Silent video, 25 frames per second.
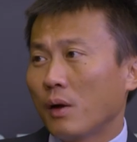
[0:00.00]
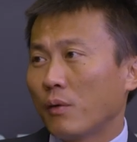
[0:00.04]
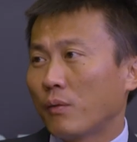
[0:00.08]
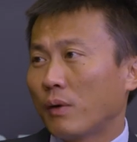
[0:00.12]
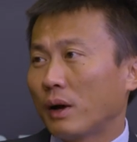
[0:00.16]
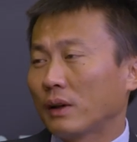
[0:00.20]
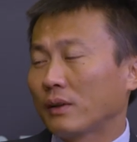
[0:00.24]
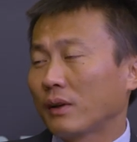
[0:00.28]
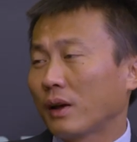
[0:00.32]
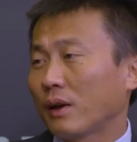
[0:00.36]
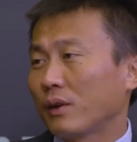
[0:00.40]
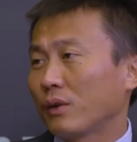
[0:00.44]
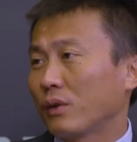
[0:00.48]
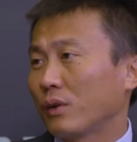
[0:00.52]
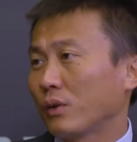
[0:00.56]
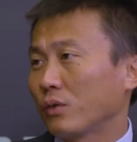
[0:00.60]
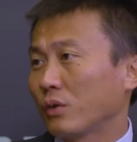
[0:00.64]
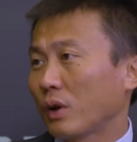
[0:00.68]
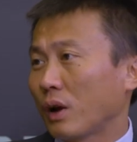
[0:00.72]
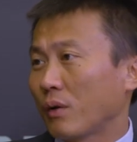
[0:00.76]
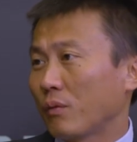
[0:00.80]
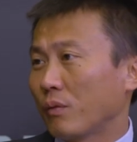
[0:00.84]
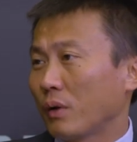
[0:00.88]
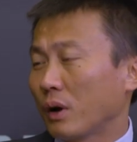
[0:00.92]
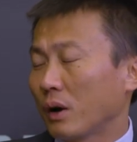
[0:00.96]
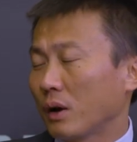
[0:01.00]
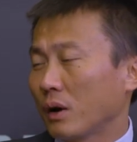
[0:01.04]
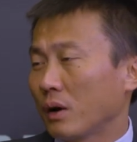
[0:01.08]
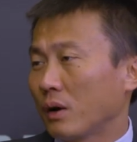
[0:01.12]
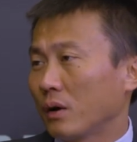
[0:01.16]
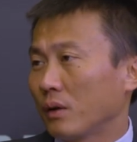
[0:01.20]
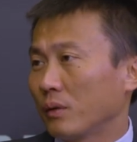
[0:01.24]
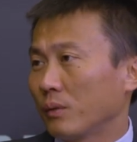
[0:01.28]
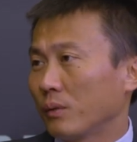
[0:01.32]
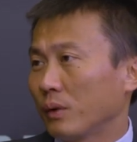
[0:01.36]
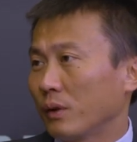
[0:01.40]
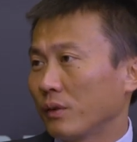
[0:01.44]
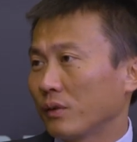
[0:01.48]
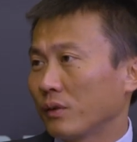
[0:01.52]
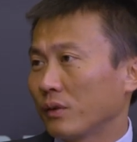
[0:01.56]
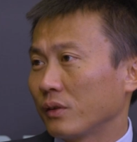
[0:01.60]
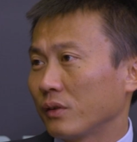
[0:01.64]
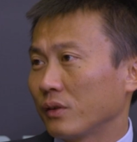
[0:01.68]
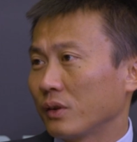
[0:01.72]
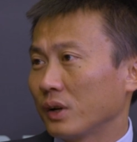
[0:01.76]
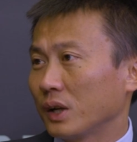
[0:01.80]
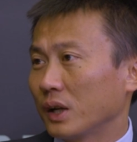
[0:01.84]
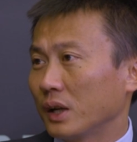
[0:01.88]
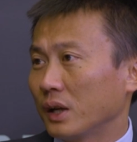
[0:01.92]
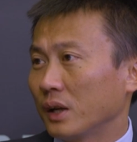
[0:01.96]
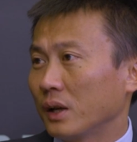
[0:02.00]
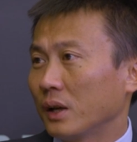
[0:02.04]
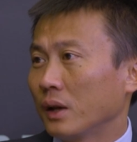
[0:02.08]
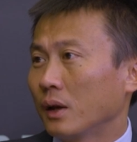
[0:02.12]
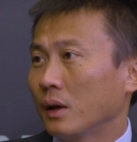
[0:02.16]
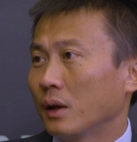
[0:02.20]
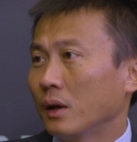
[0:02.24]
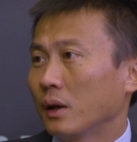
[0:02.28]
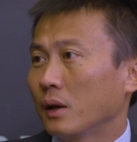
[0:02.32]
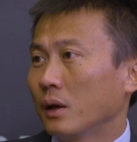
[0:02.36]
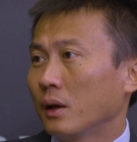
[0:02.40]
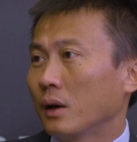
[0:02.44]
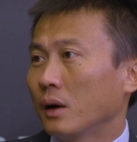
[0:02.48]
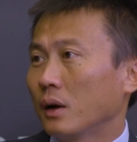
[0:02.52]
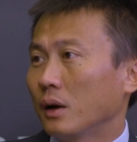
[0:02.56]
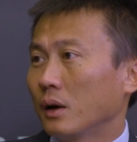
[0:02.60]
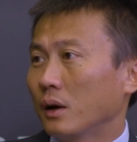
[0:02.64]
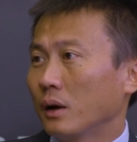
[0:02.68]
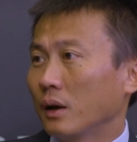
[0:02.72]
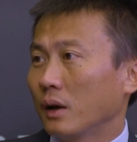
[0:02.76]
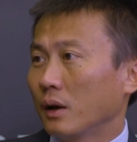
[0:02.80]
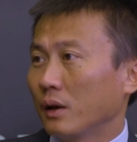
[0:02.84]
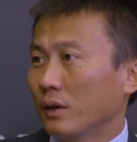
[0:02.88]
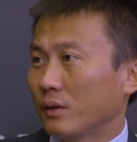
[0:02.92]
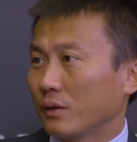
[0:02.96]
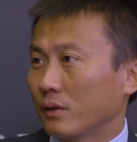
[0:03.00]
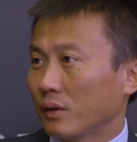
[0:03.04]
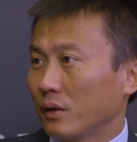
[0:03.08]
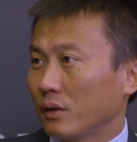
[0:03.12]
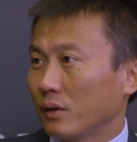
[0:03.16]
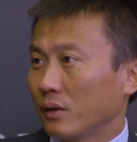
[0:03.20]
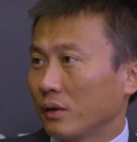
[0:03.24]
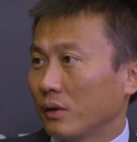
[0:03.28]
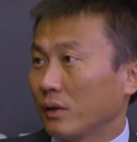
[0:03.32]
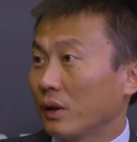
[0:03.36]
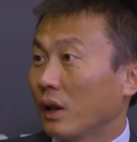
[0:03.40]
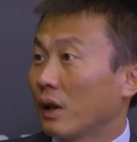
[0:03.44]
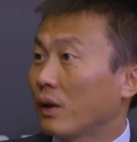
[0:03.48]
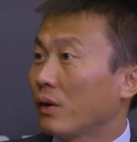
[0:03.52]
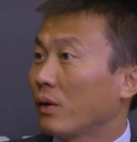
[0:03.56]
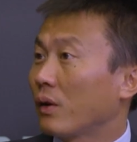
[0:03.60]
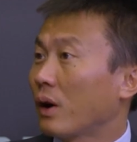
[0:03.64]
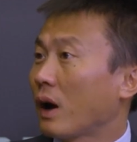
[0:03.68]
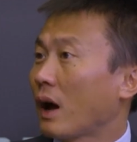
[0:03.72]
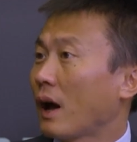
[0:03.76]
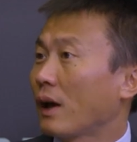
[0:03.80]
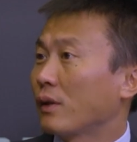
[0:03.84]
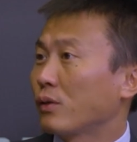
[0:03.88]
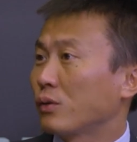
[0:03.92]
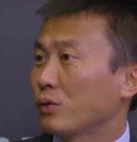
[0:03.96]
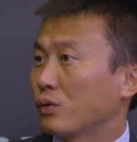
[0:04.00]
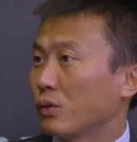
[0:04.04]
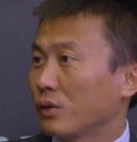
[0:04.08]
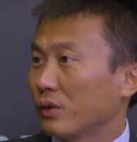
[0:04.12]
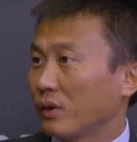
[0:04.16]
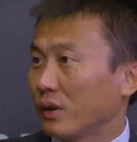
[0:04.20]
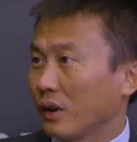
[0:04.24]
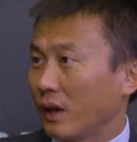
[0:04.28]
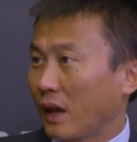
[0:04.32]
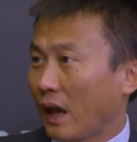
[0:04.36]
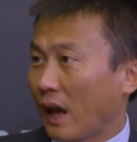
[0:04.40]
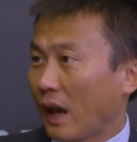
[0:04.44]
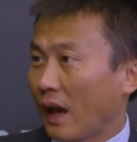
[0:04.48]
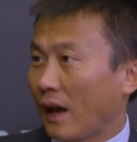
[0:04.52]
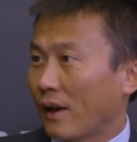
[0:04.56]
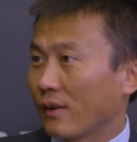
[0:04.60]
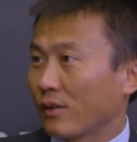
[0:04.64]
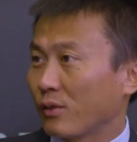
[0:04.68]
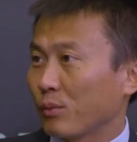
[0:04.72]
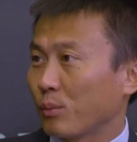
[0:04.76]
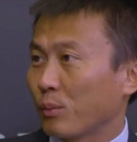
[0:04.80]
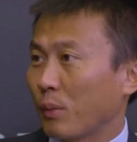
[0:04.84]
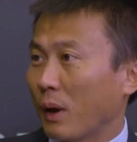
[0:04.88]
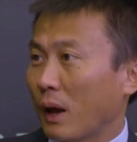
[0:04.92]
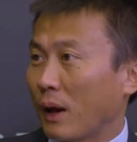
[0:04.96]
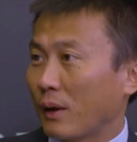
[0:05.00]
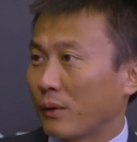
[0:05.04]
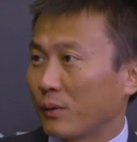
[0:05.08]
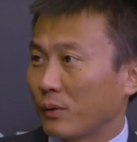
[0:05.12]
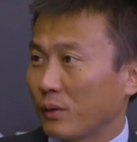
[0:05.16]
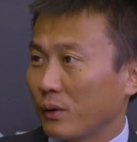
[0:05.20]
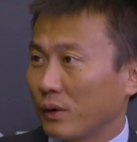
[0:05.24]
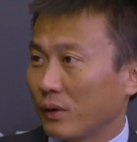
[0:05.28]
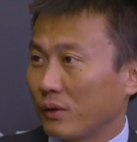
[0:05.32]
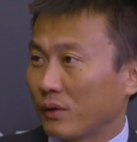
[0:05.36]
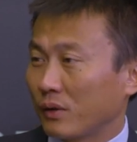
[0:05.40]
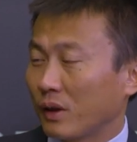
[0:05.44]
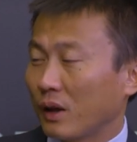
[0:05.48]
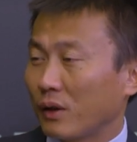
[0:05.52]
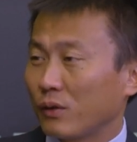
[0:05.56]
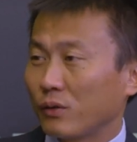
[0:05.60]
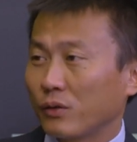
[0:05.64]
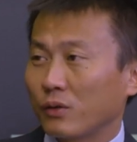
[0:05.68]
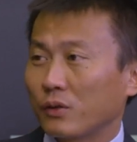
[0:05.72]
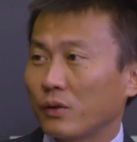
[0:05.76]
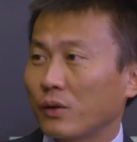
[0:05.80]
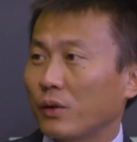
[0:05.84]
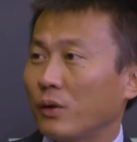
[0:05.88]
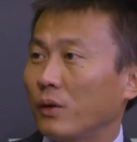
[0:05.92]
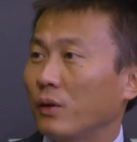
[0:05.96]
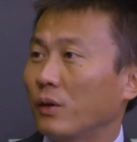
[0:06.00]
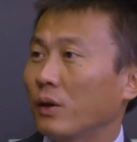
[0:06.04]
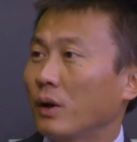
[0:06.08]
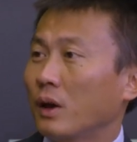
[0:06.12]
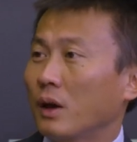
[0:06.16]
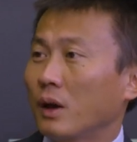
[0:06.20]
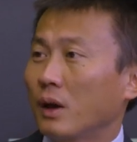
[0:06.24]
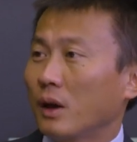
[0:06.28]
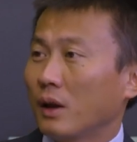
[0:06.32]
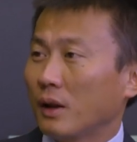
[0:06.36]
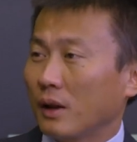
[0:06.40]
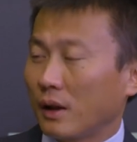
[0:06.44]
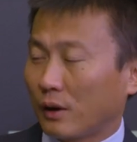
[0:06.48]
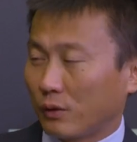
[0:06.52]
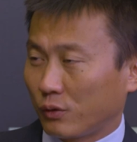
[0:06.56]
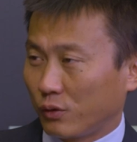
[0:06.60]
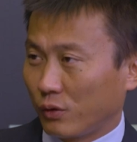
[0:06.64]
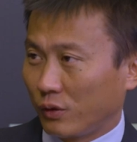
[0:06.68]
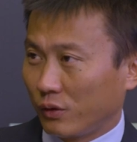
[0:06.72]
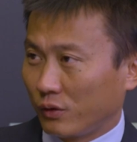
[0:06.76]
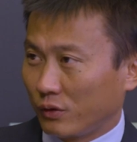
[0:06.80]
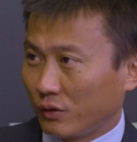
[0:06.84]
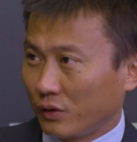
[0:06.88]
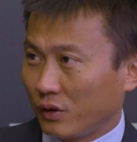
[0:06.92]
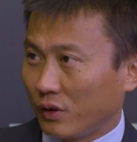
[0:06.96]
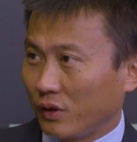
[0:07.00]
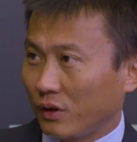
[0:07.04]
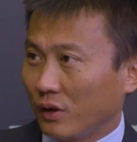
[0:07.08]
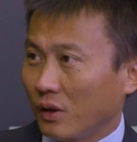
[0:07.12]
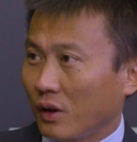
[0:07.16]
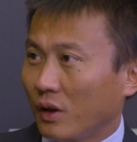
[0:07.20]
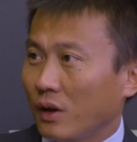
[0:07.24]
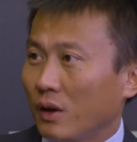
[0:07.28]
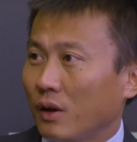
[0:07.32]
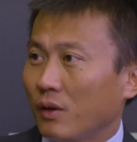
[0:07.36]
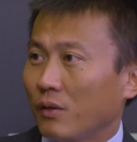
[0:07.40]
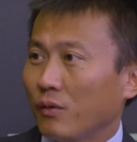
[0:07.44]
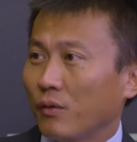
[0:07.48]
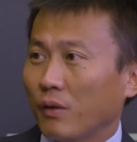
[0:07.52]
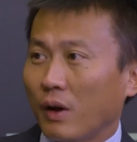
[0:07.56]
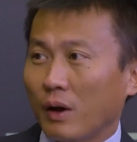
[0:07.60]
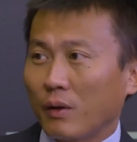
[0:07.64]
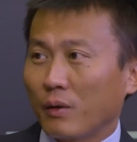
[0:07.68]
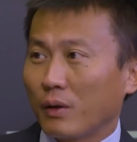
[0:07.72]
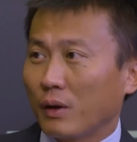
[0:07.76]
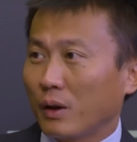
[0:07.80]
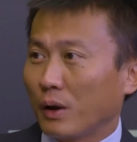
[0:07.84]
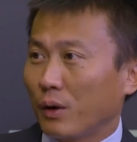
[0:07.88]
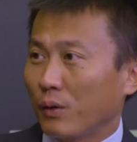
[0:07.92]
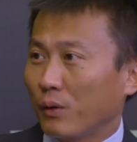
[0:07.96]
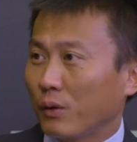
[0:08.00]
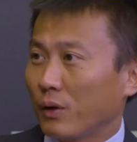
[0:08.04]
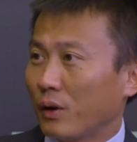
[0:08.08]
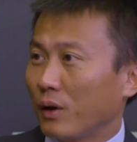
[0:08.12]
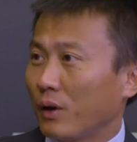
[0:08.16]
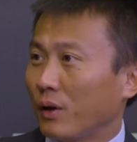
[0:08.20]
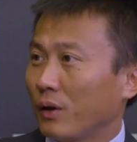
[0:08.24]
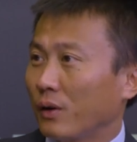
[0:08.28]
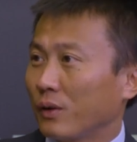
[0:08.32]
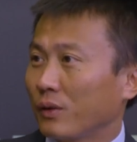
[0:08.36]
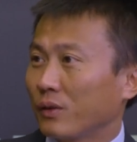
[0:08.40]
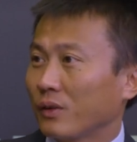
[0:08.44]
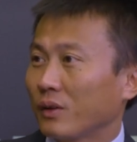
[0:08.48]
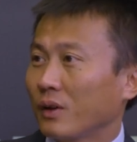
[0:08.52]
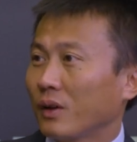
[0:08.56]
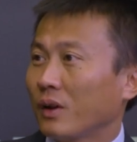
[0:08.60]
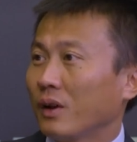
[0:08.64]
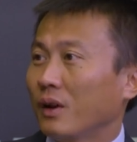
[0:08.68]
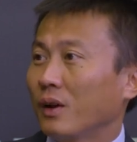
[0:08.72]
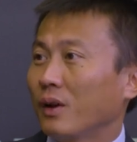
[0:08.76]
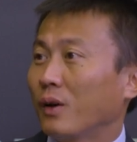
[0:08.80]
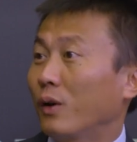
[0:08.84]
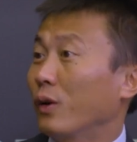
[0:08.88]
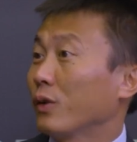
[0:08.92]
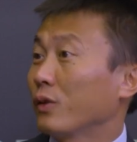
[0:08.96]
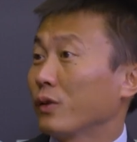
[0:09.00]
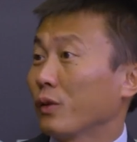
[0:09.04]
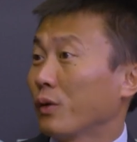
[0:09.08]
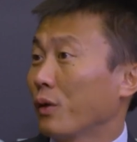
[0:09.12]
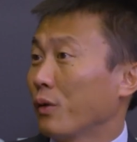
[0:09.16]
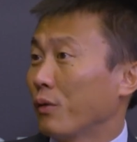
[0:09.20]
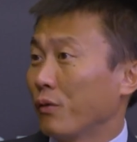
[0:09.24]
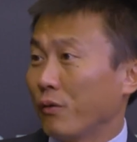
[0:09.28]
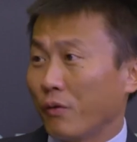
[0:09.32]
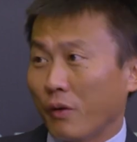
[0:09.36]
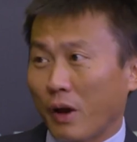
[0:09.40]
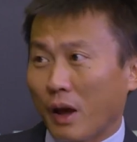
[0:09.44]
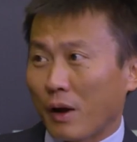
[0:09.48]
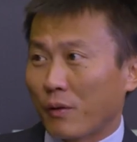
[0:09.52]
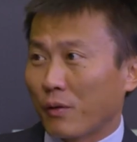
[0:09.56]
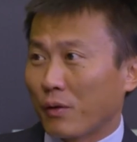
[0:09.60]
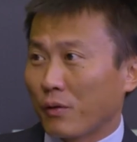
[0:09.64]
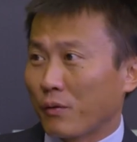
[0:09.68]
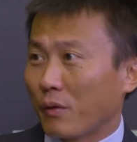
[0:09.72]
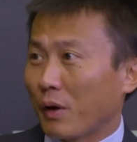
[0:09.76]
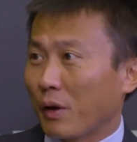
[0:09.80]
One technology I worked on recently is on a nickel hydrogen gas batteries, can store electricity very low cost, also very,